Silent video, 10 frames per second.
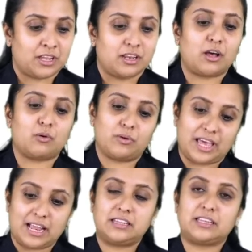Now,
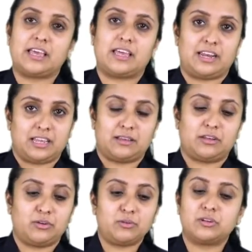healthcare, like
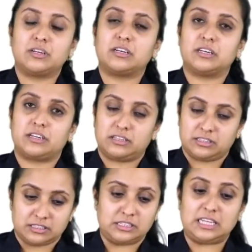
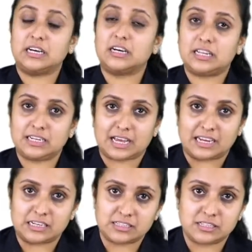the early
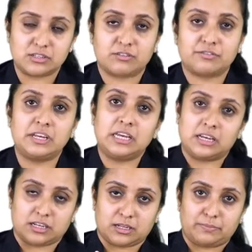diagnosis of
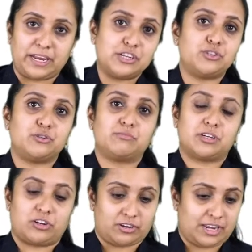brain
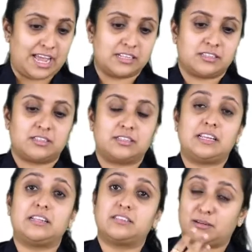tumor or cancer,
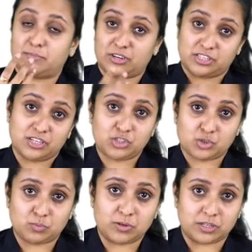then some research
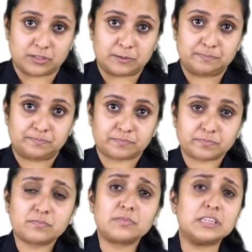work
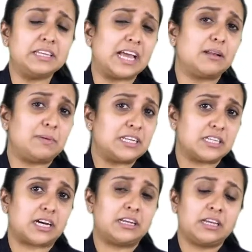can be
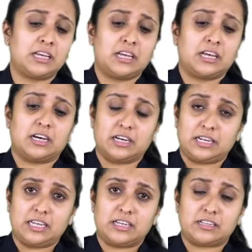done
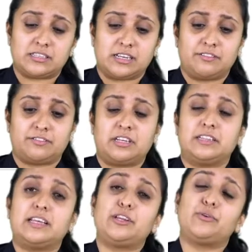earlier itself.
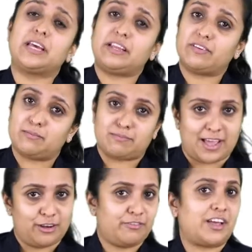Then you can even
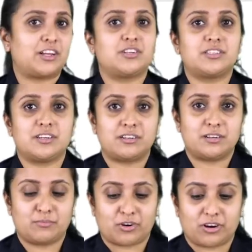manufacture
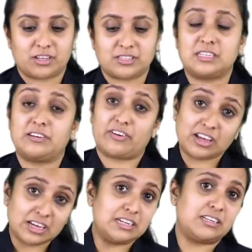certain products.
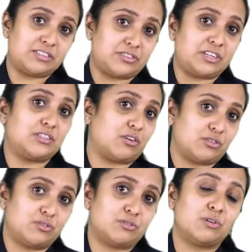Drug industry is
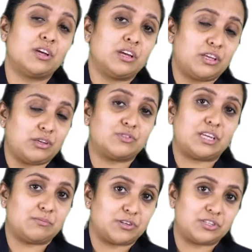also
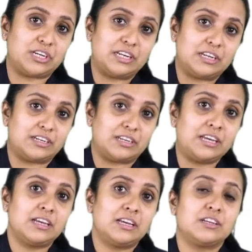using machine learning
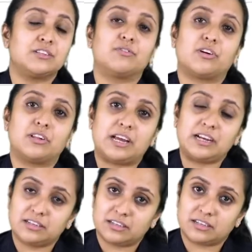for
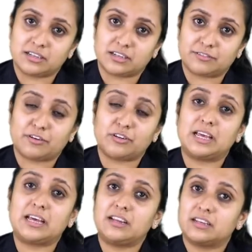that, for their